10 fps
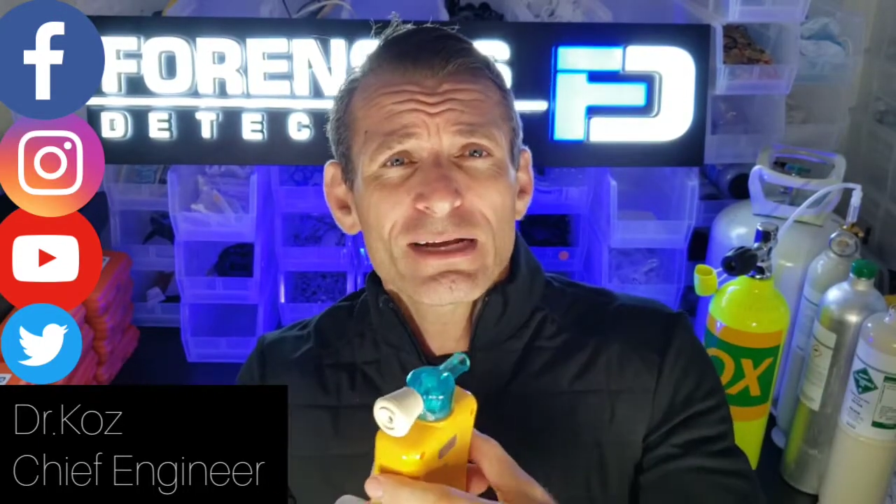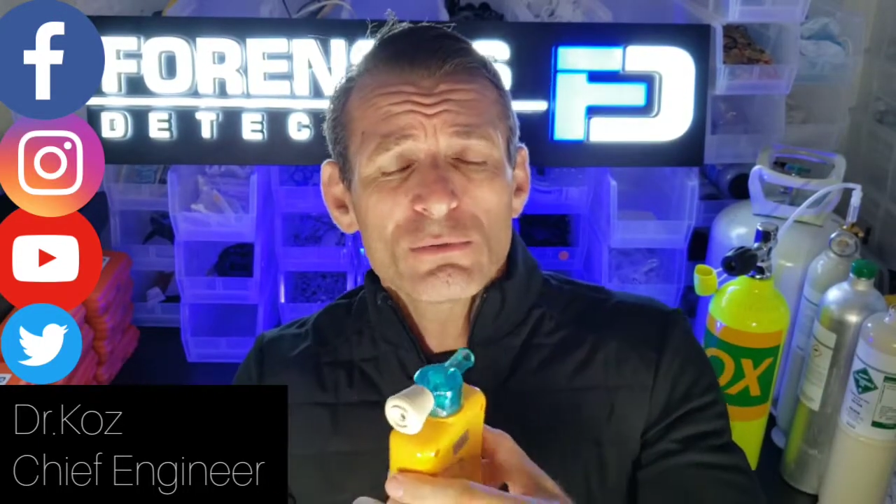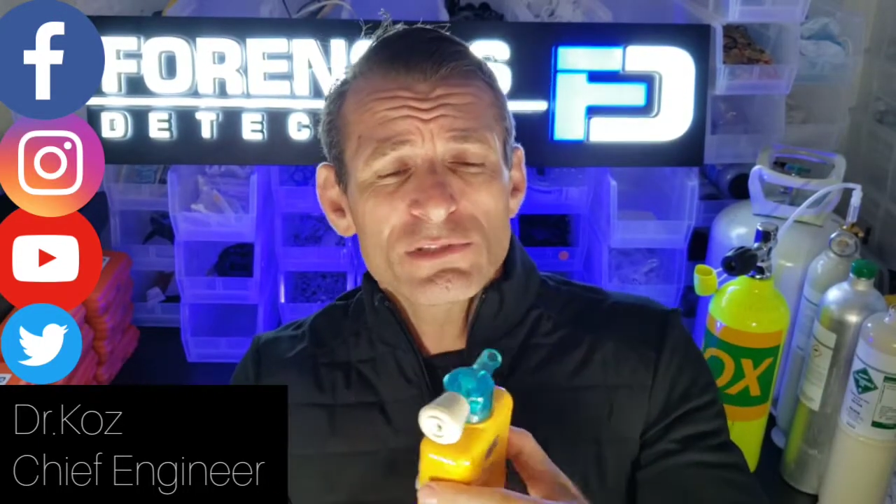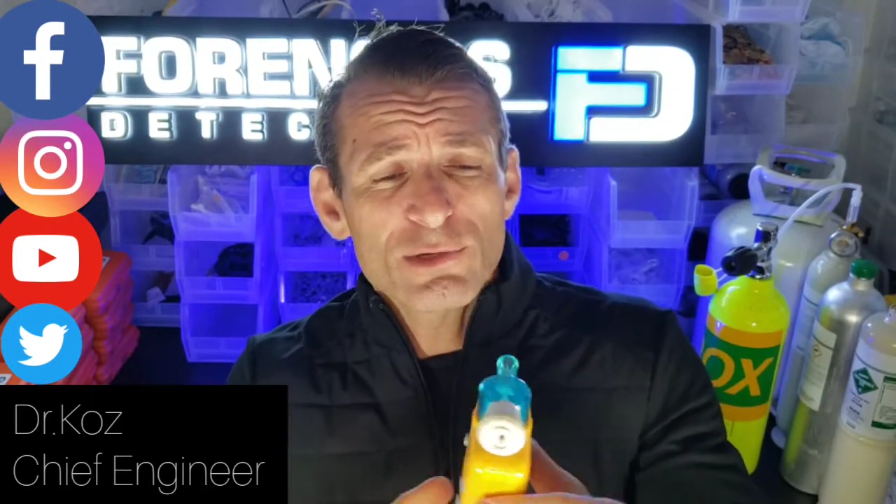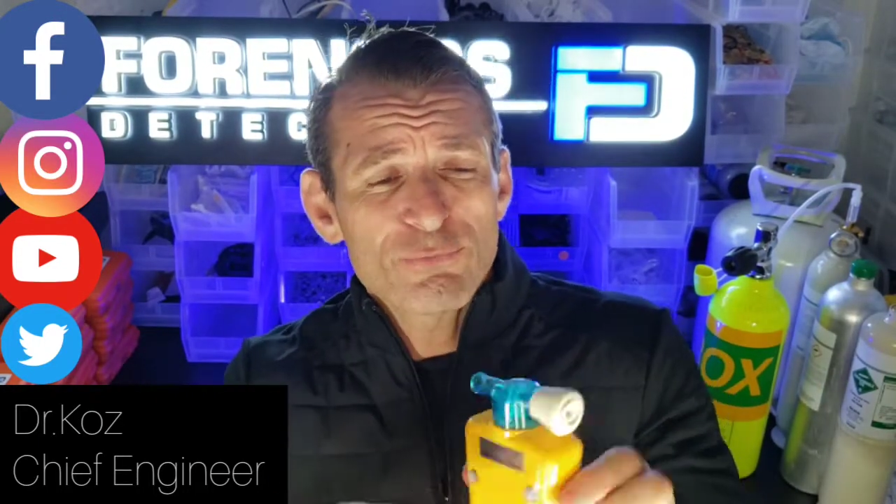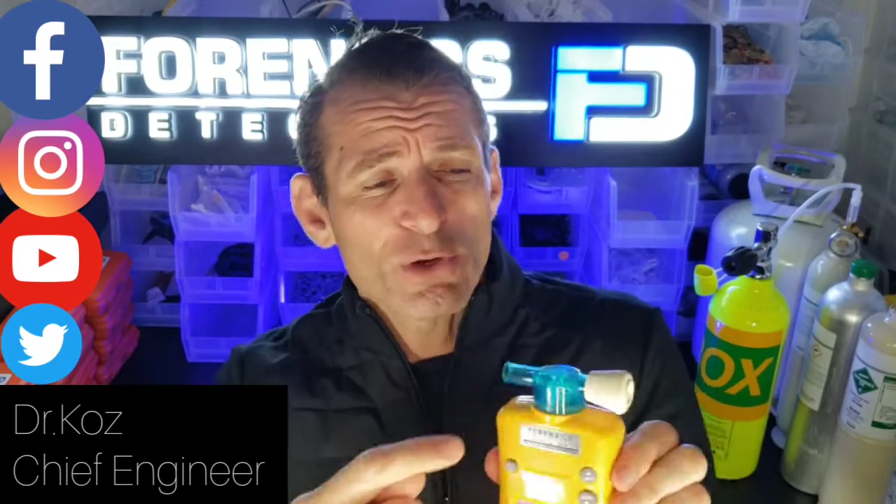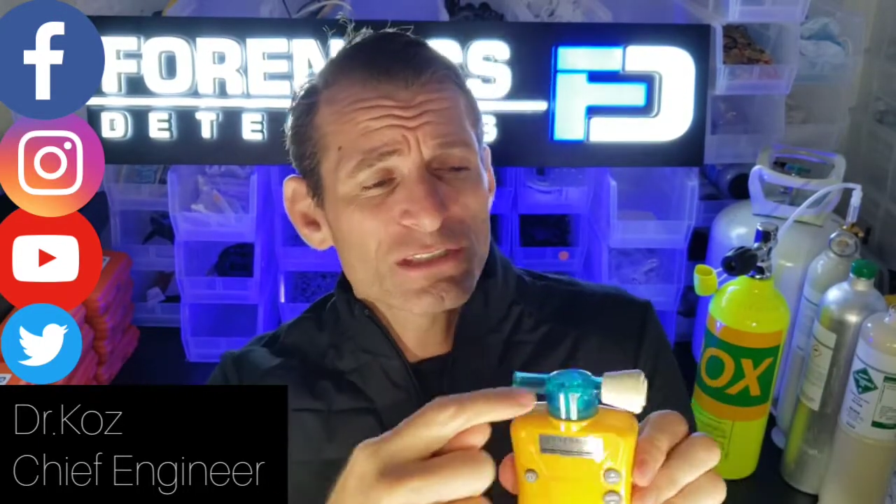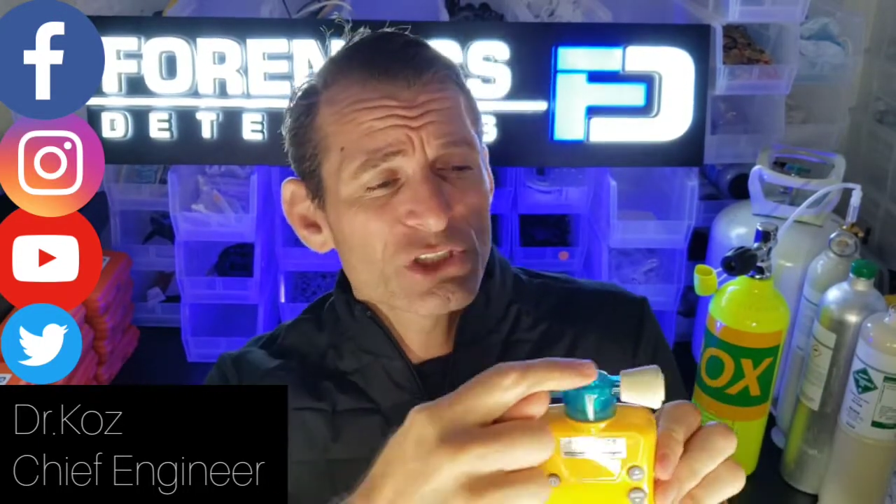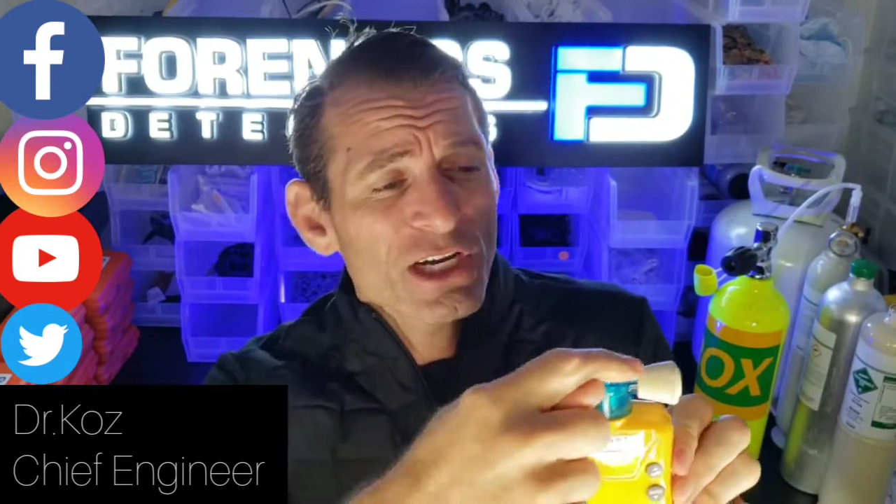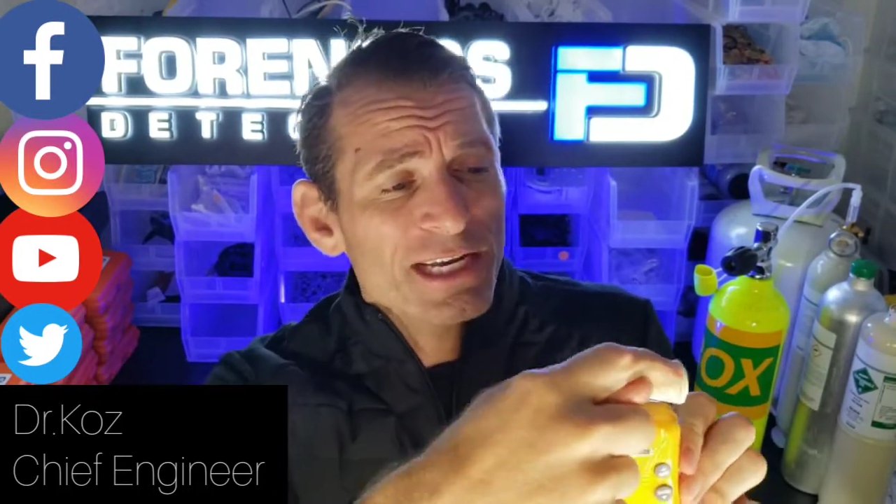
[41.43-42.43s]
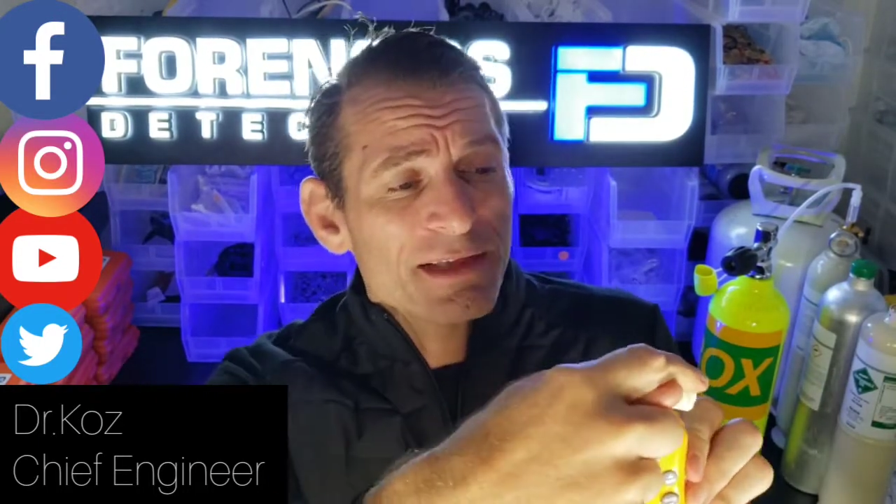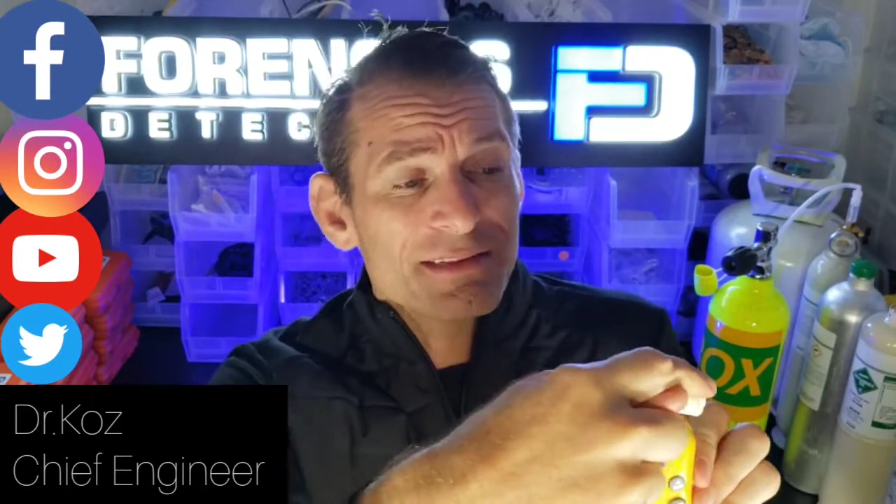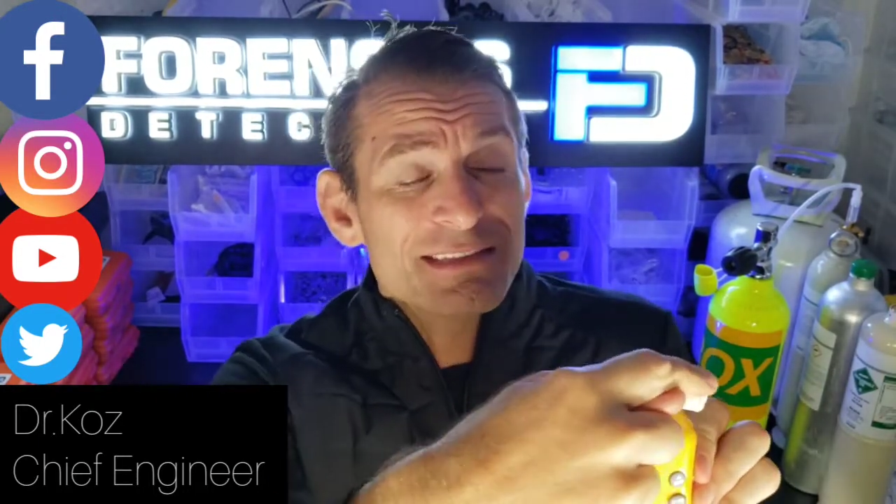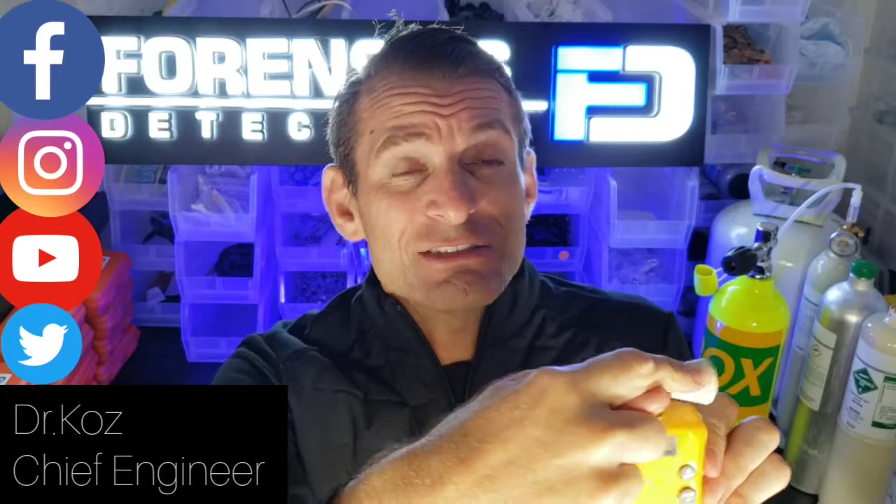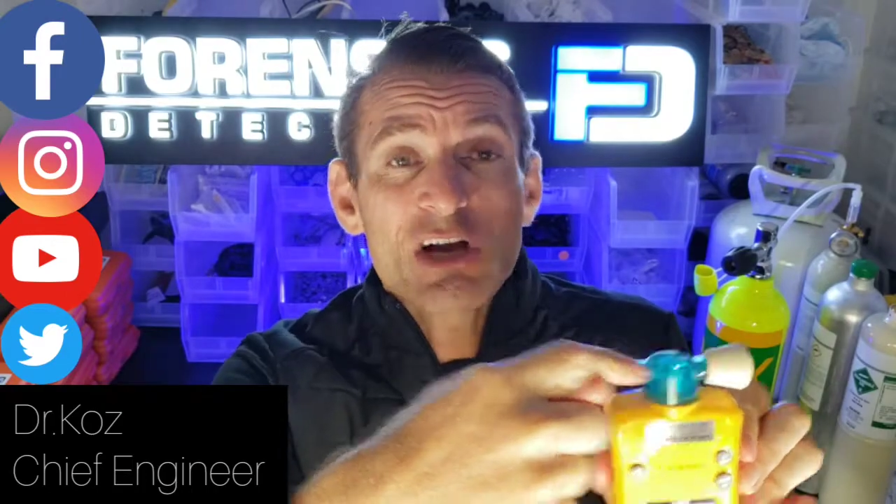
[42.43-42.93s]
Also, folks, check it out. The
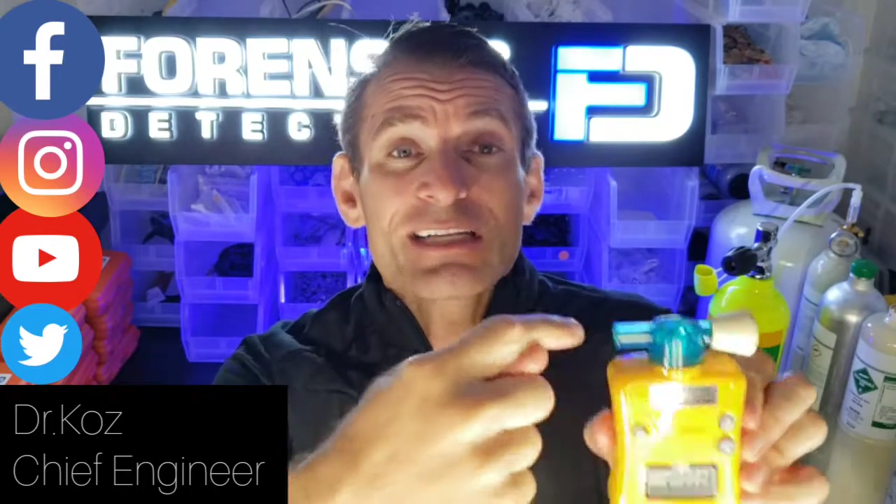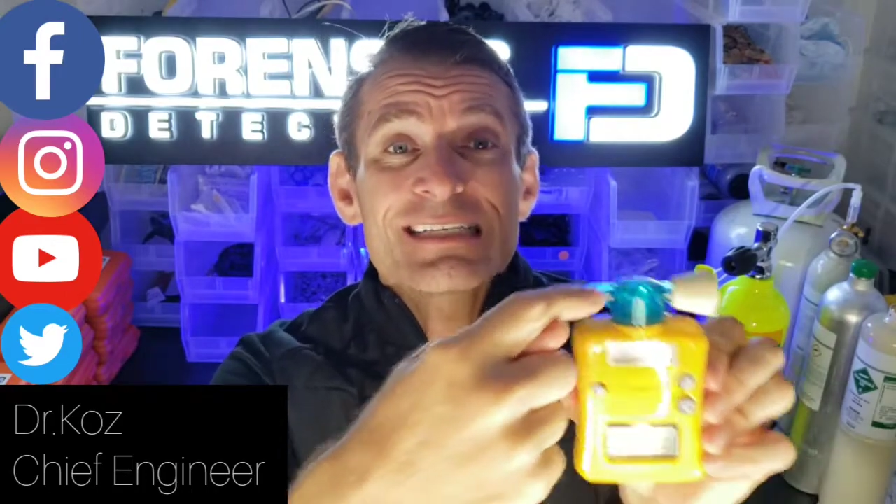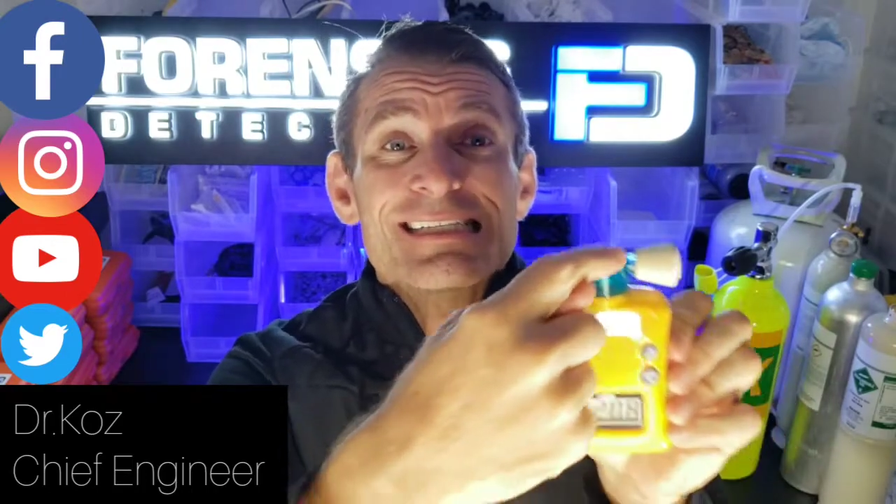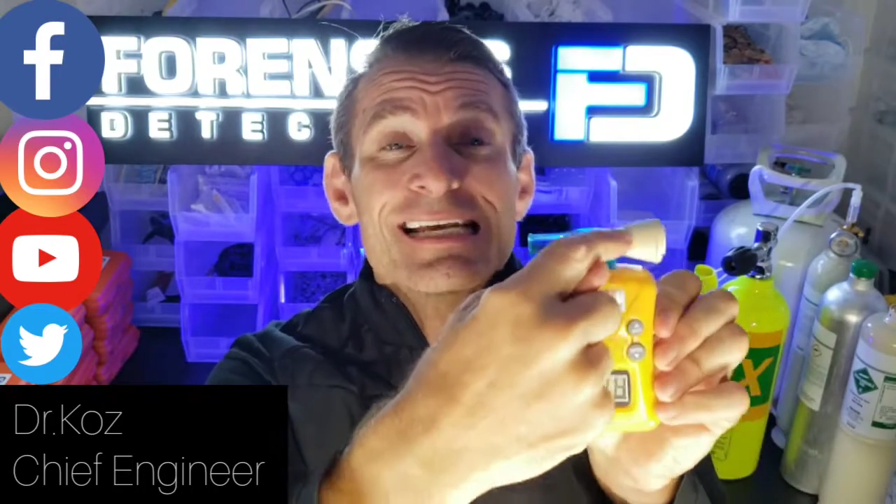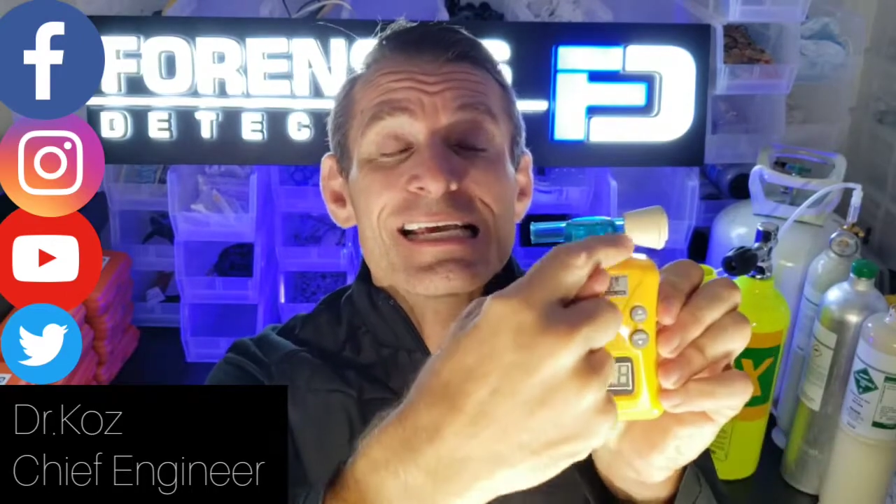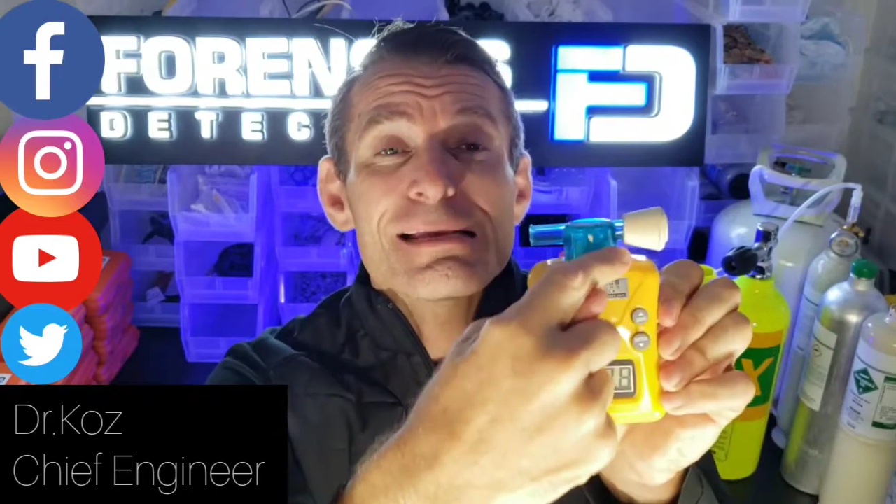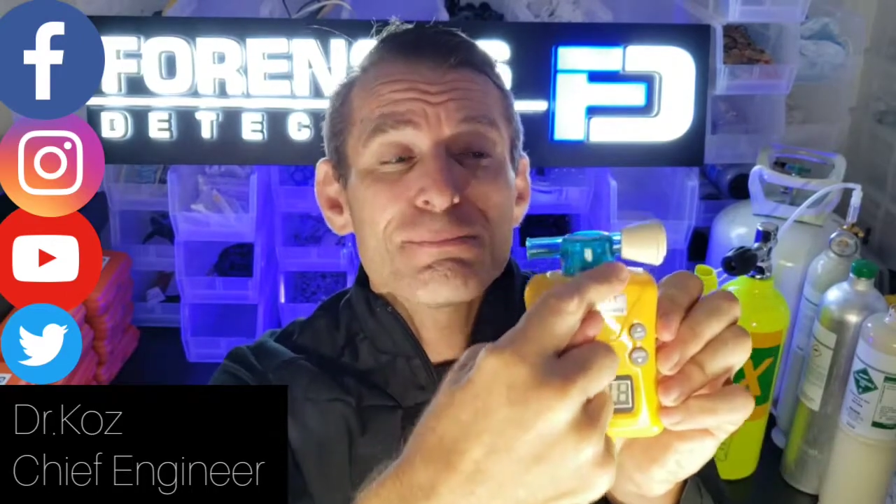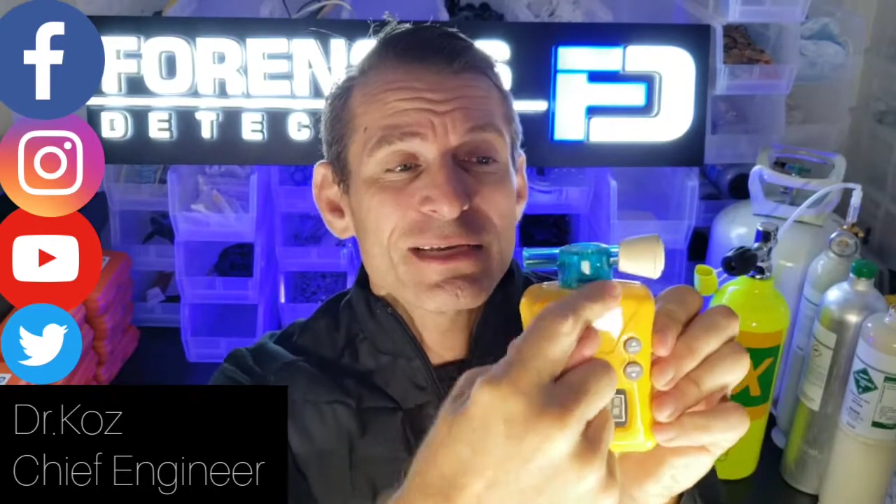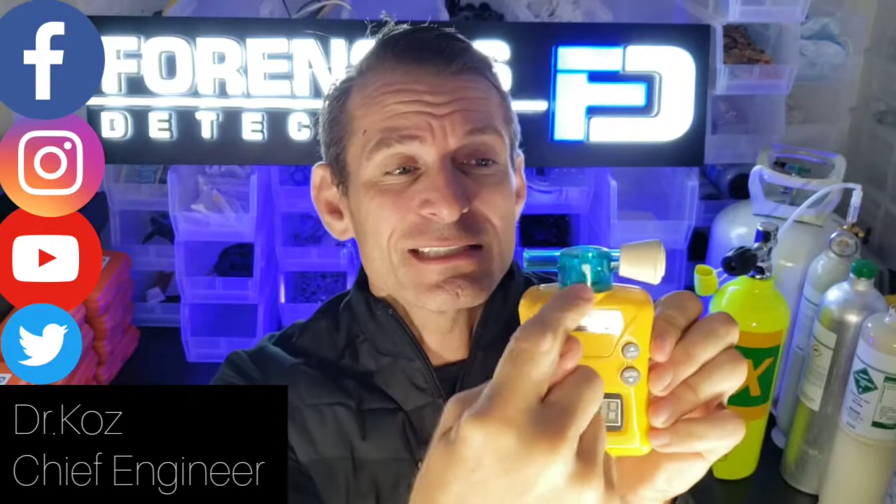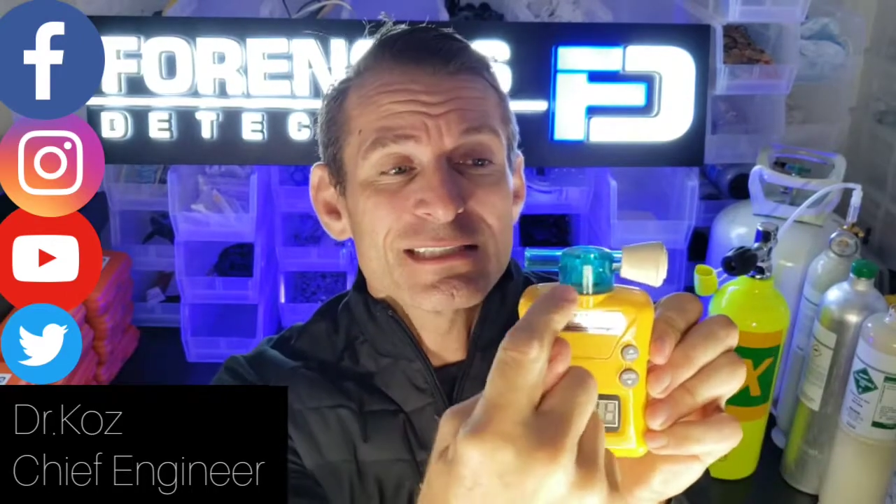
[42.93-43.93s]
design is a T-piece.